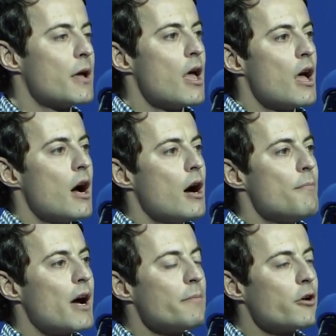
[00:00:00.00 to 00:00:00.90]
Right.
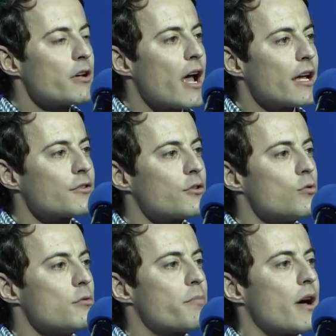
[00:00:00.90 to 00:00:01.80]
Um, I'm here to ask
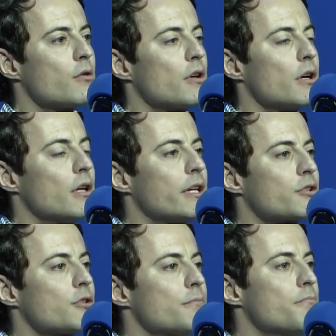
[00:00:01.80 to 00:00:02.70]
you about uh,
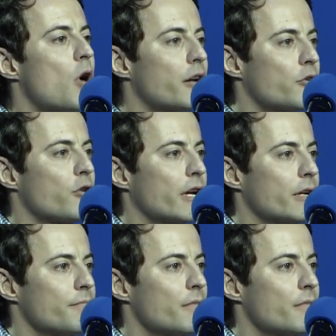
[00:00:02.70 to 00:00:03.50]
election monitoring.